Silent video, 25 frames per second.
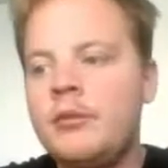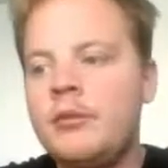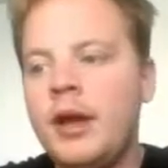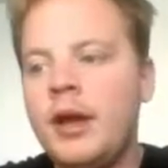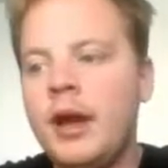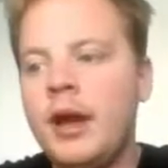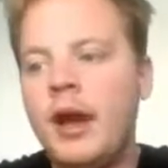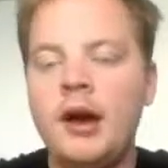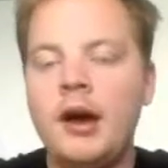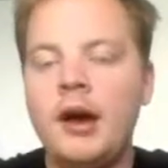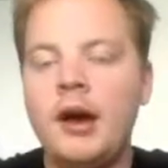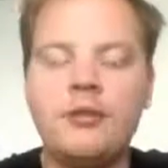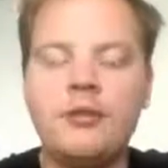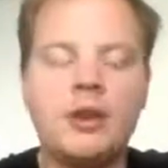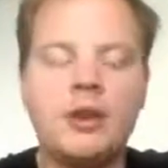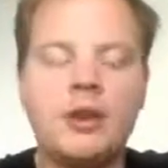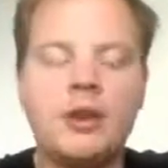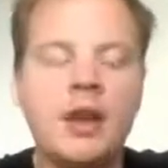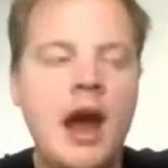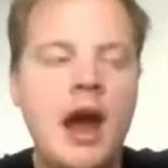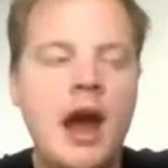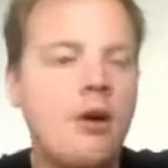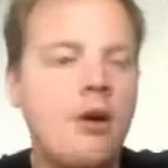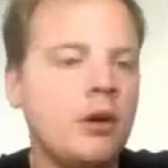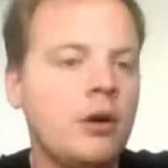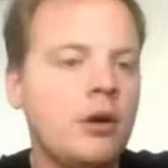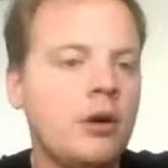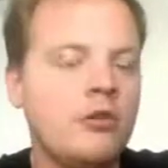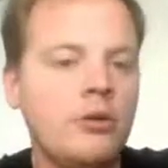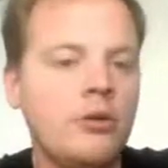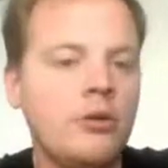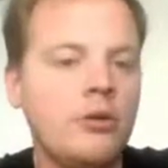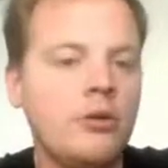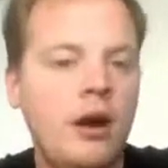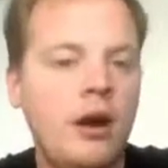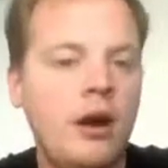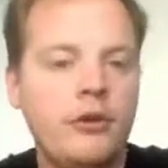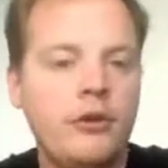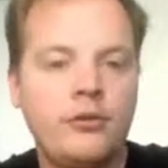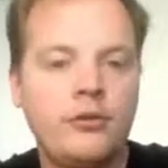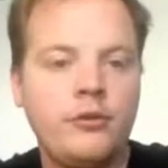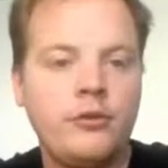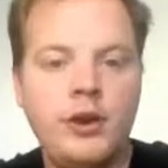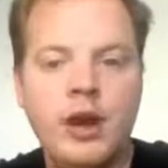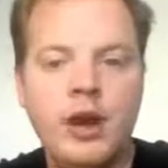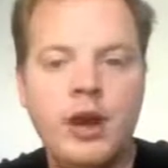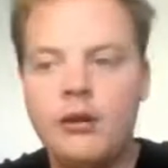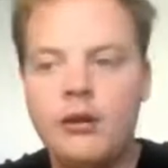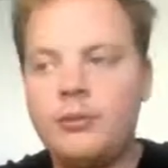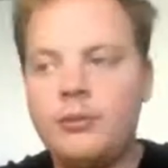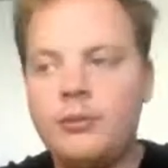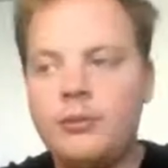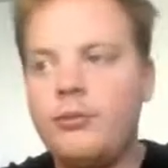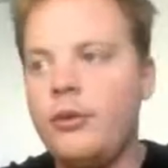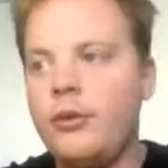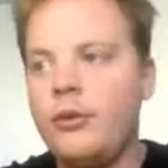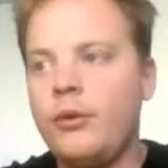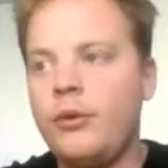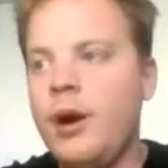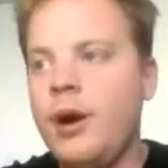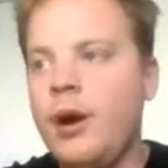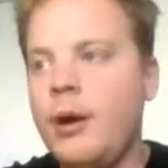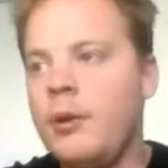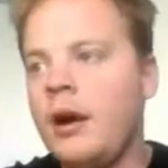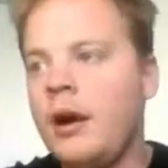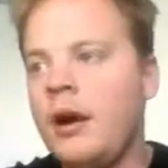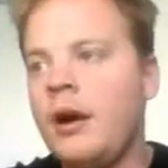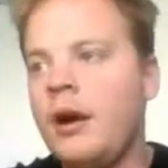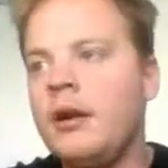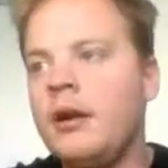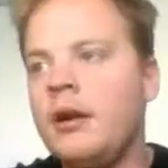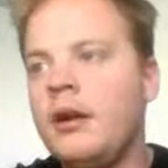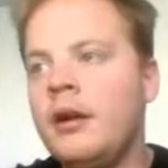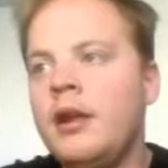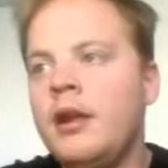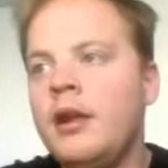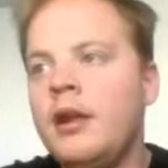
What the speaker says: We have an hour, 2 hours, 3 hours before the webinar.